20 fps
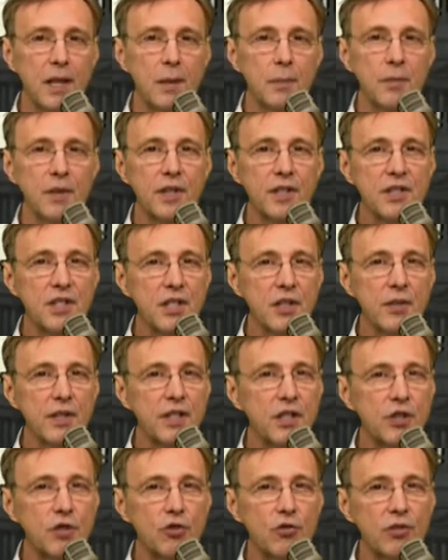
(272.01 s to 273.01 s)
But
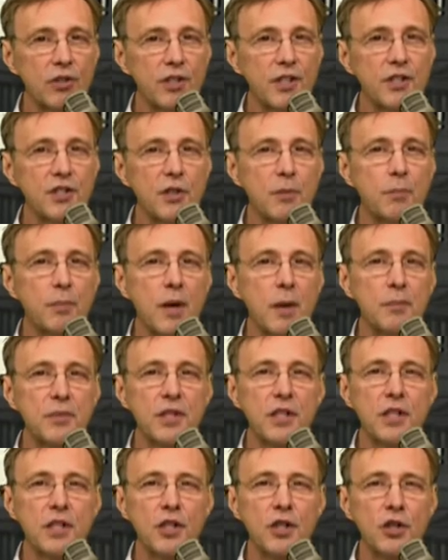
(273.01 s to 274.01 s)
considering that trillions are
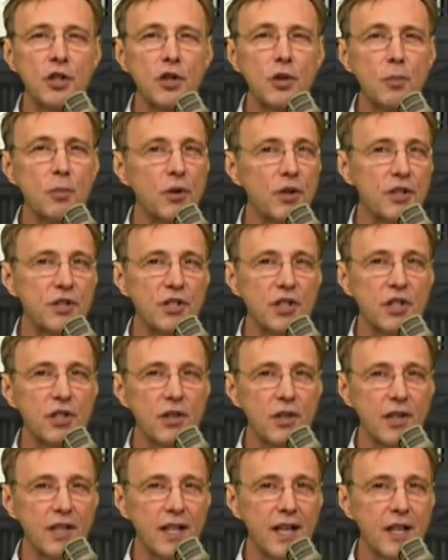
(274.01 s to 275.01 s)
pumped into numerous
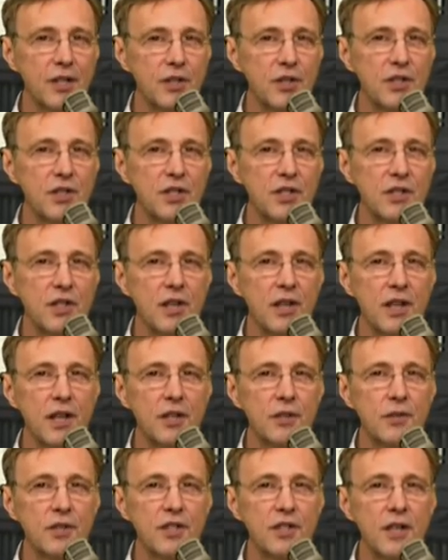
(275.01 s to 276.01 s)
security agencies in our
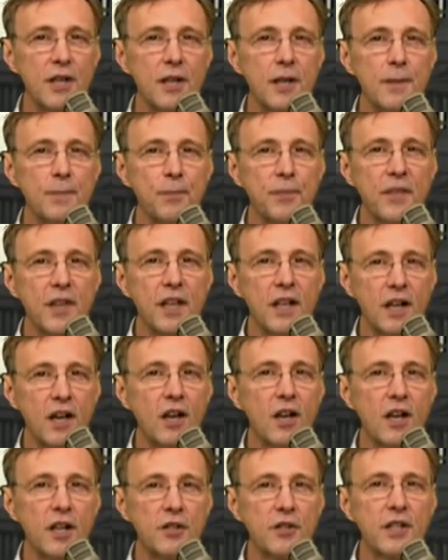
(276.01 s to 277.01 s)
countries, in
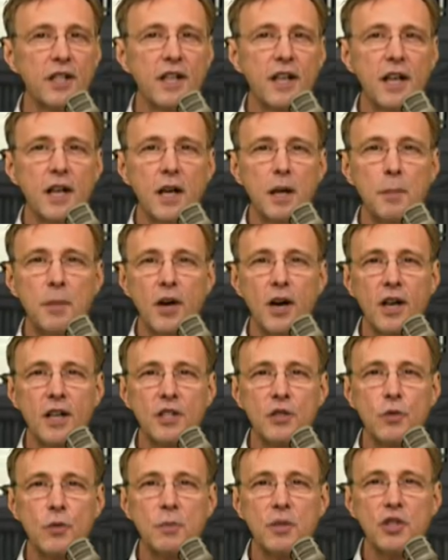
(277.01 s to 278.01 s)
our country,
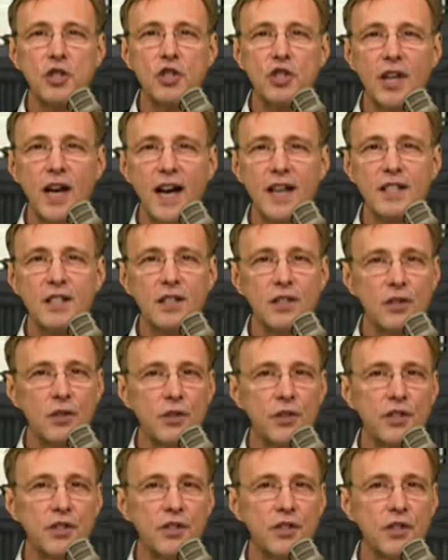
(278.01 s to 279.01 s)
Americans would be shocked to
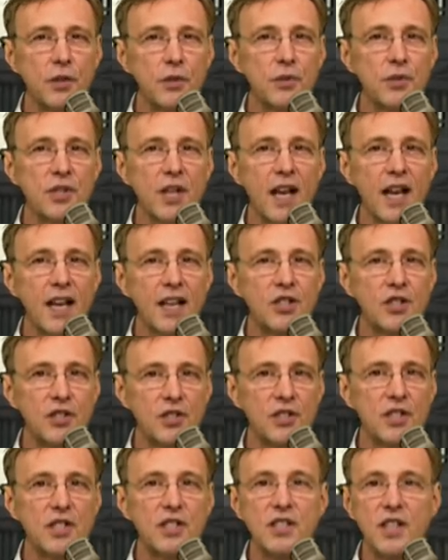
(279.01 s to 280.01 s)
learn that those
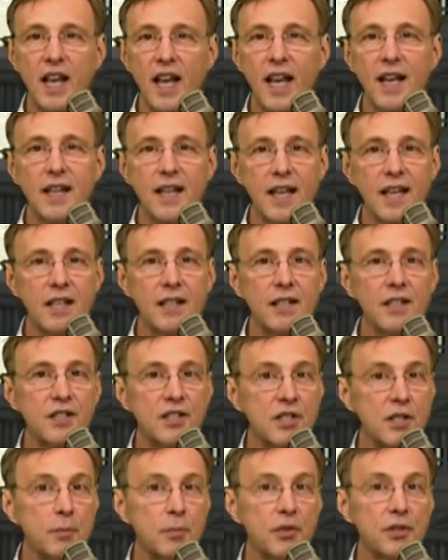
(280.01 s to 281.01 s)
agencies can't handle a
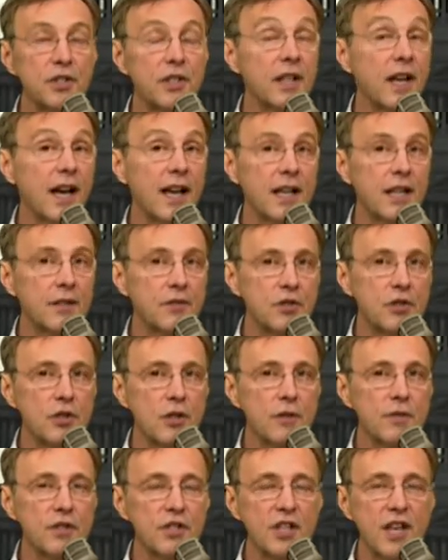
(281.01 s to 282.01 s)
simple denial of
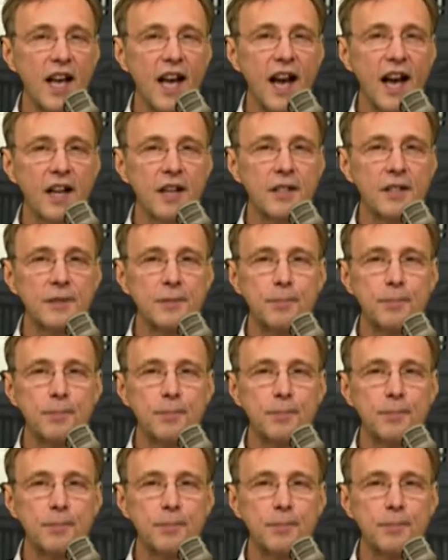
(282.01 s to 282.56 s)
service hack.